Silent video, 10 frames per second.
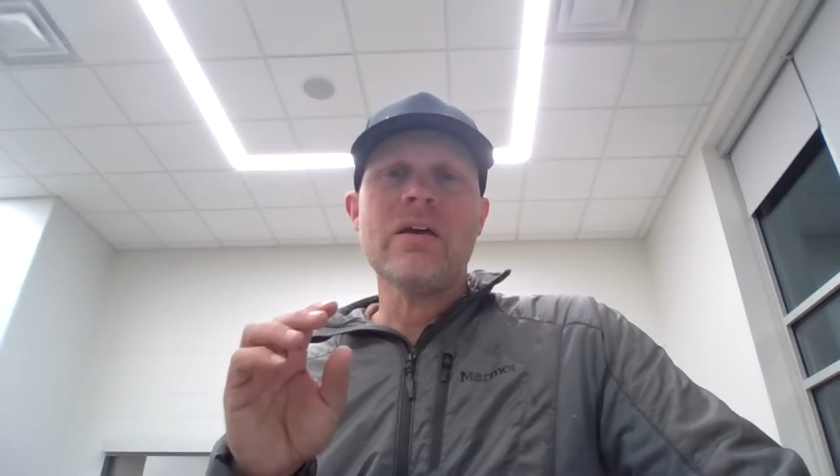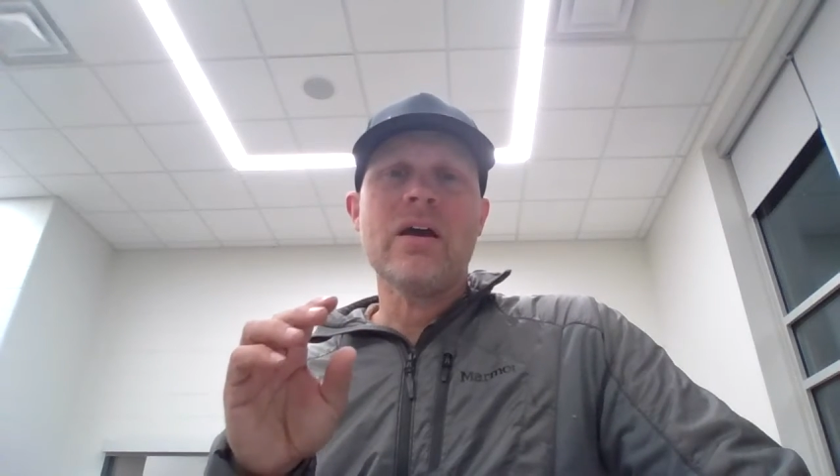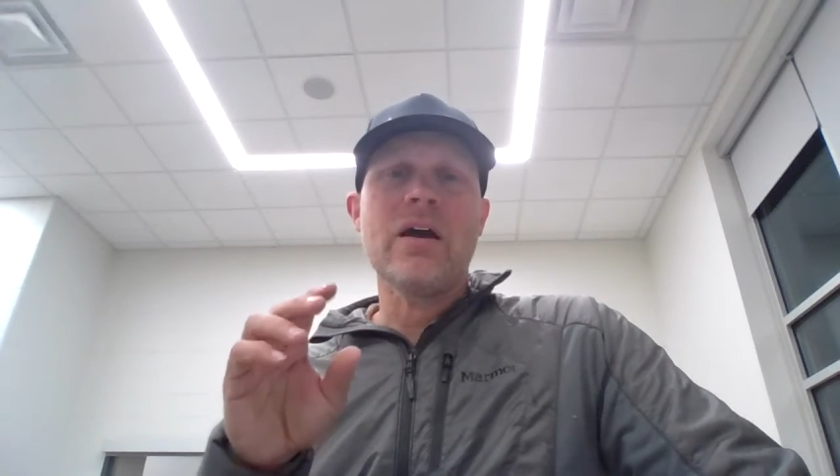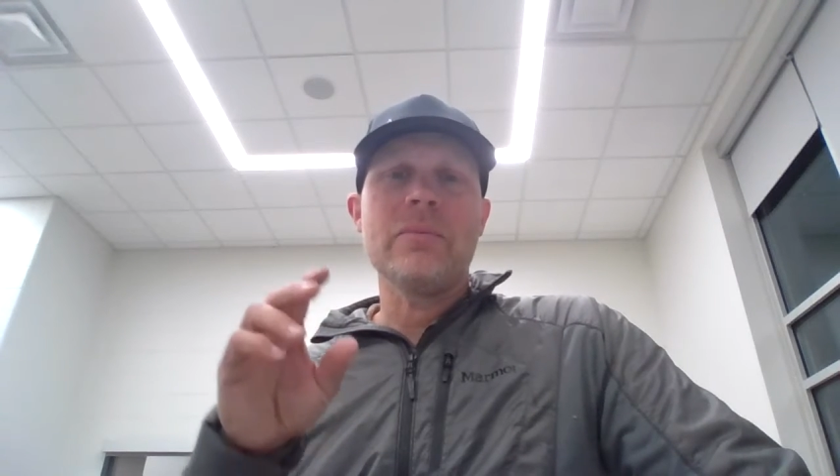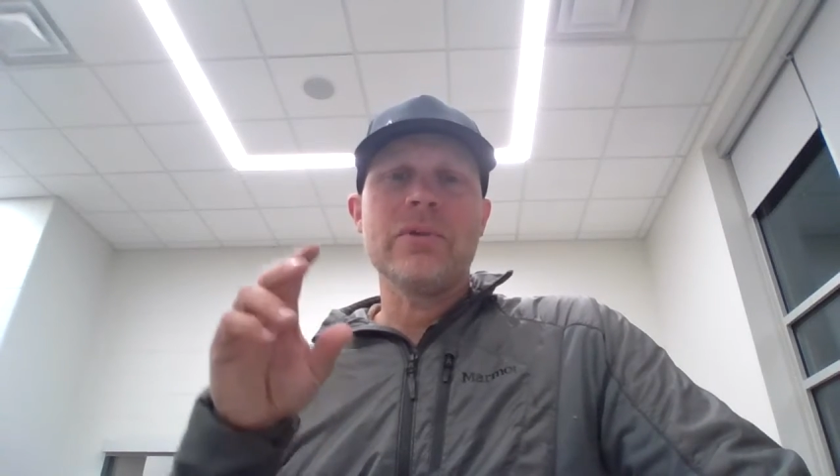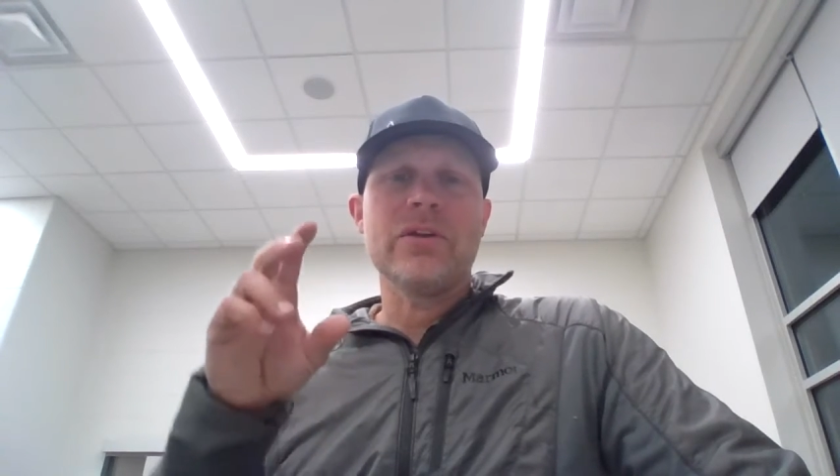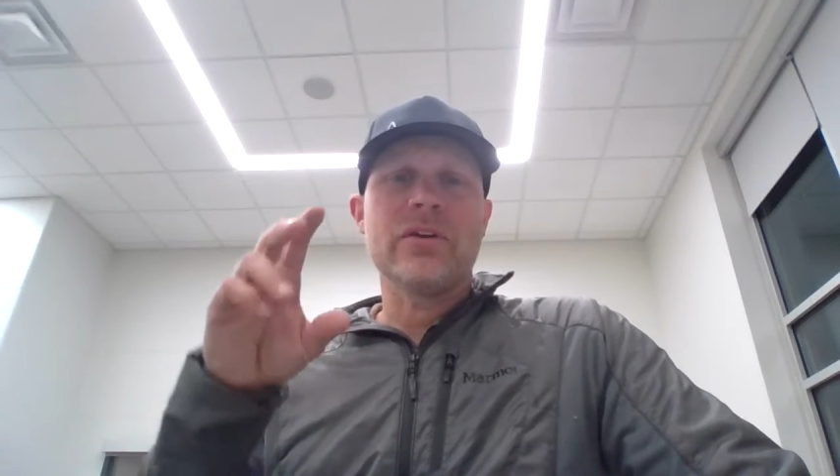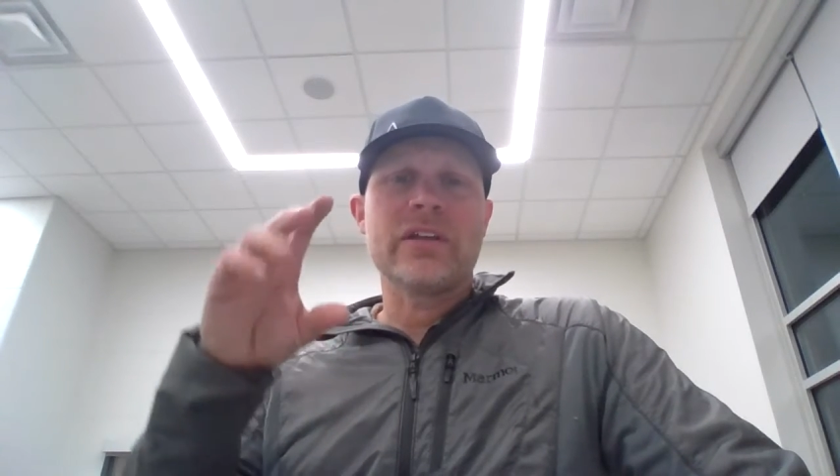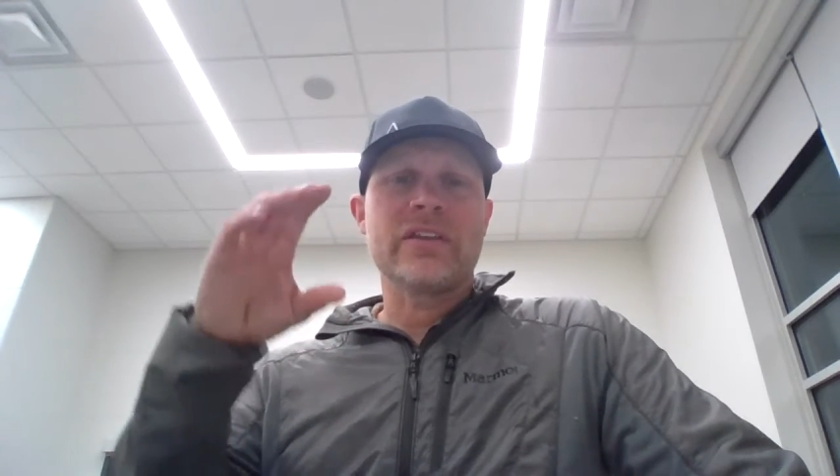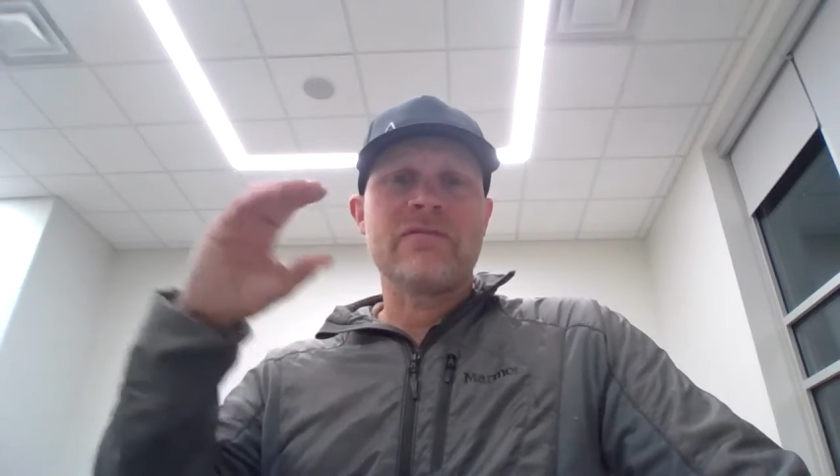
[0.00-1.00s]

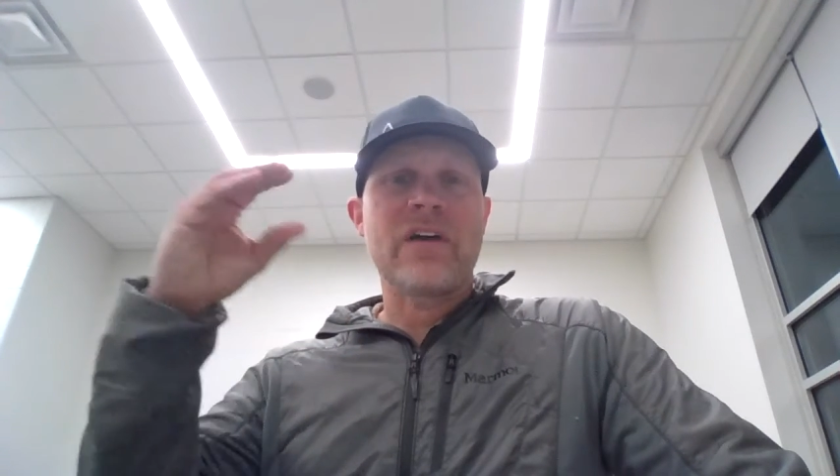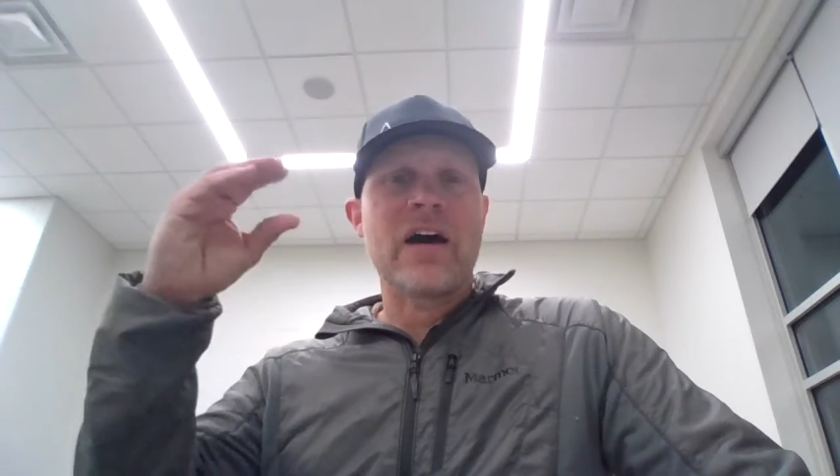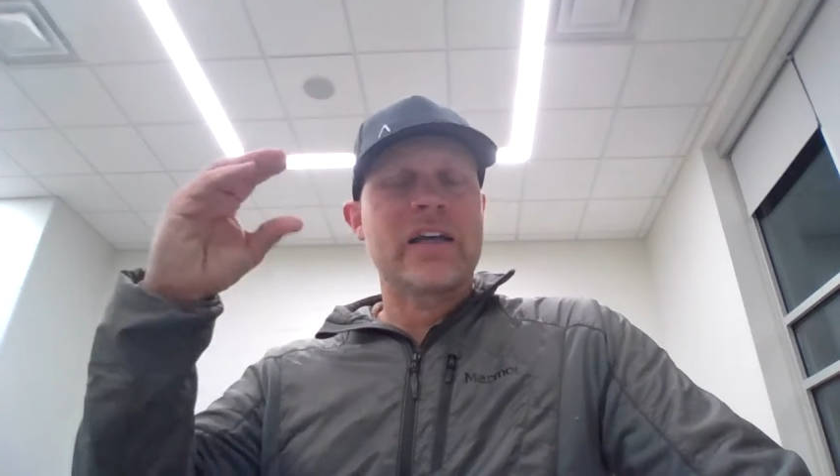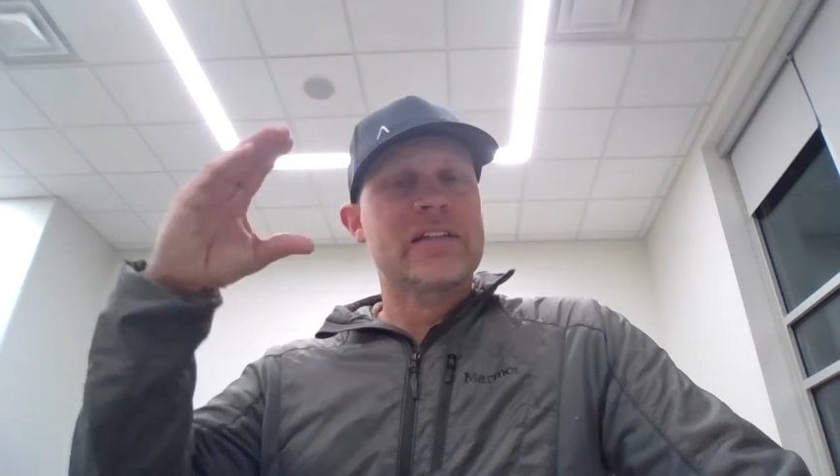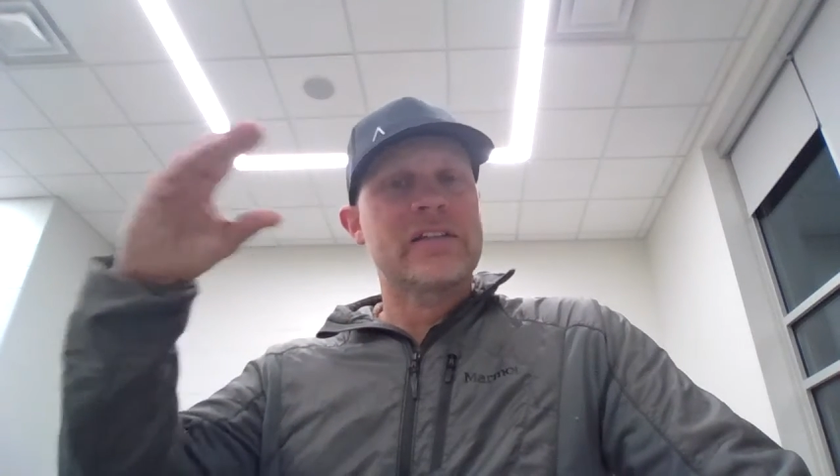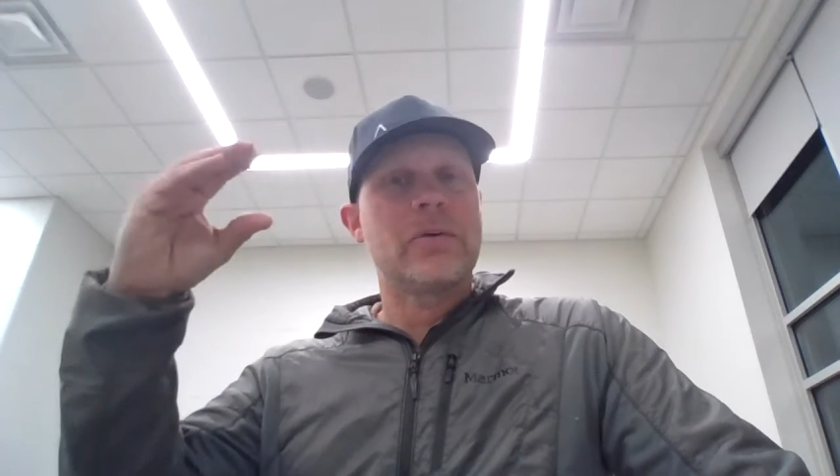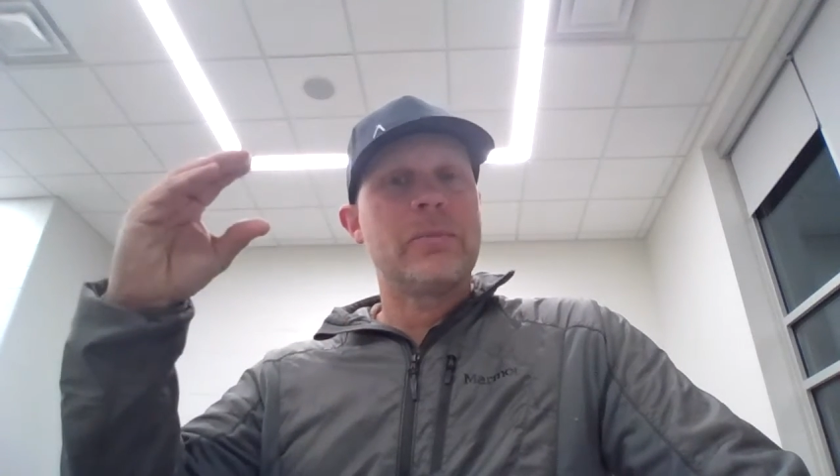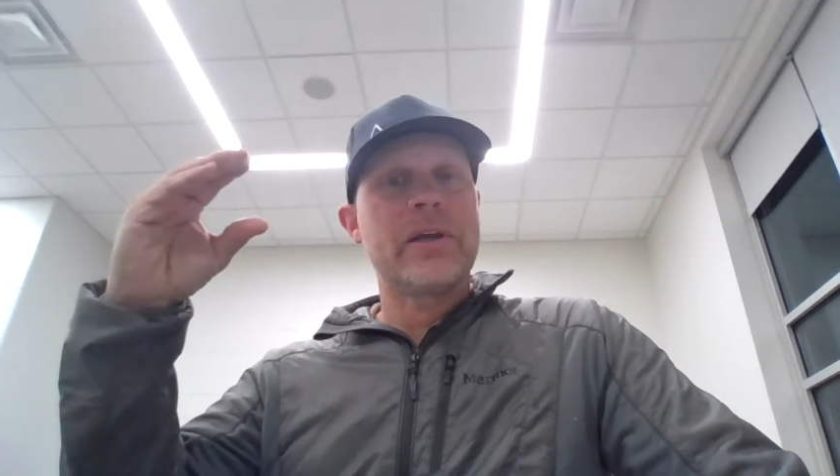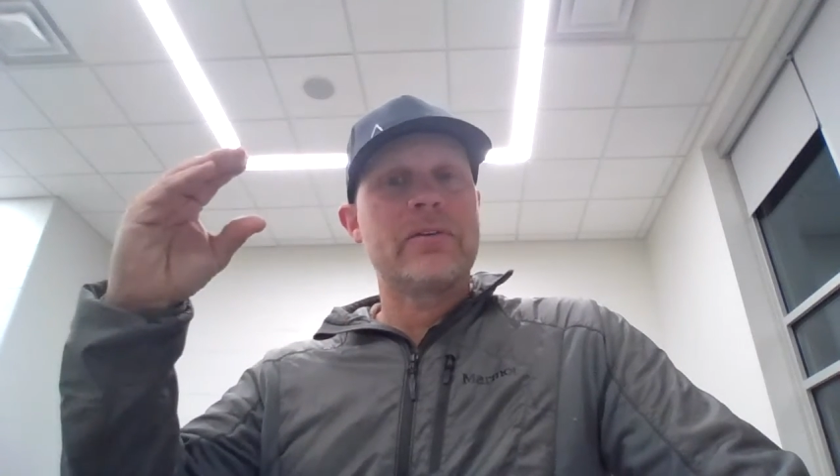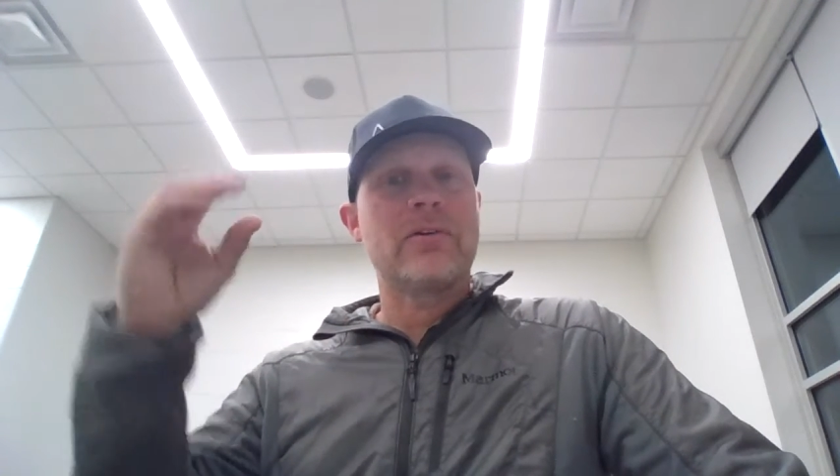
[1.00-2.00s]
like the font gets a little
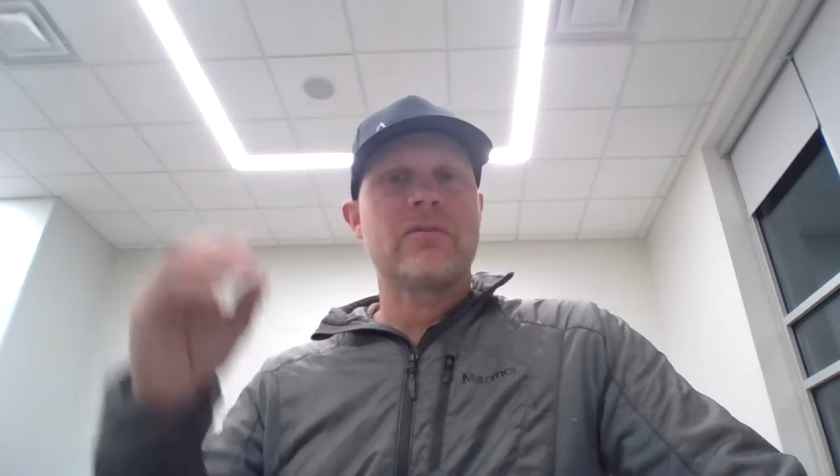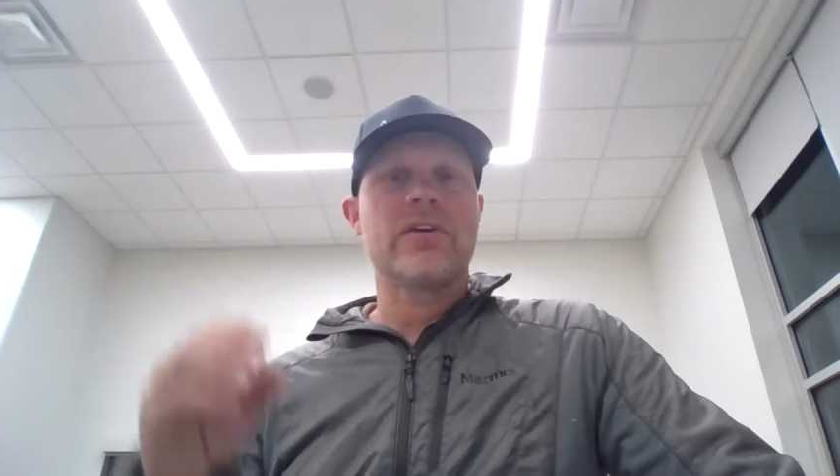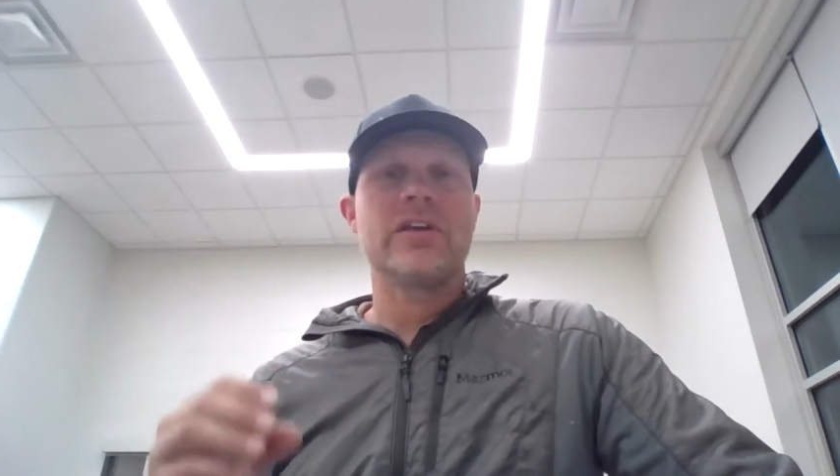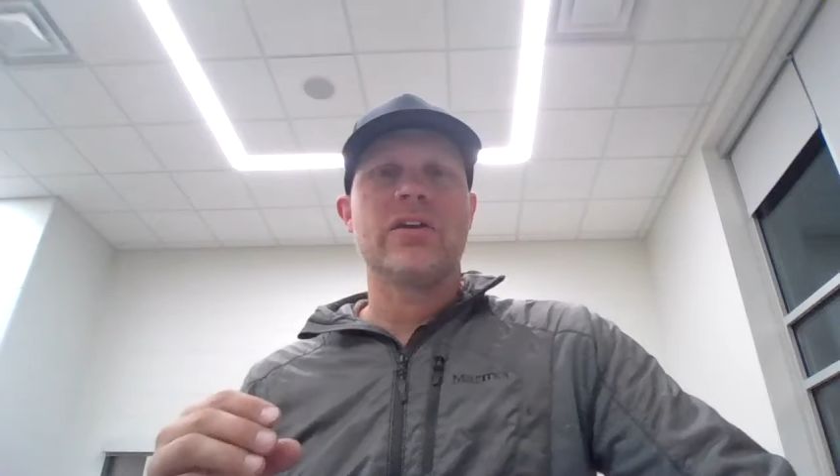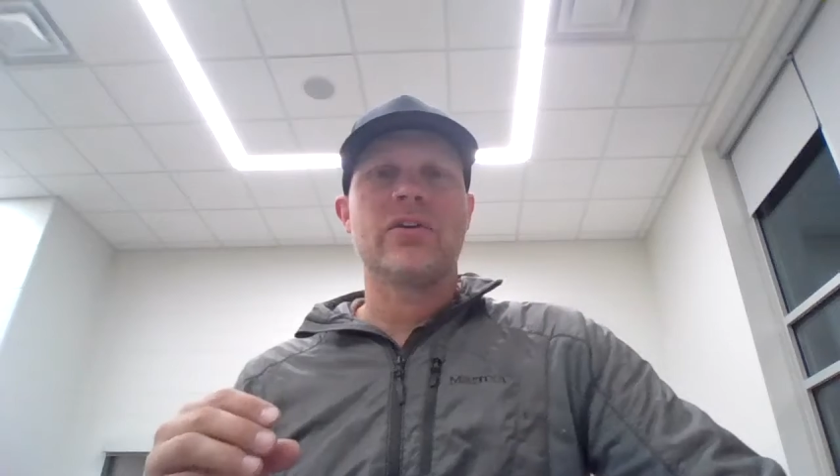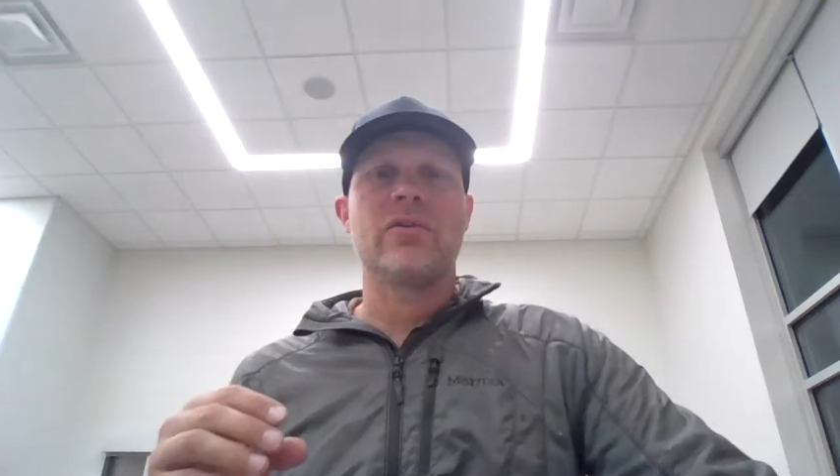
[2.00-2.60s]
bigger over here,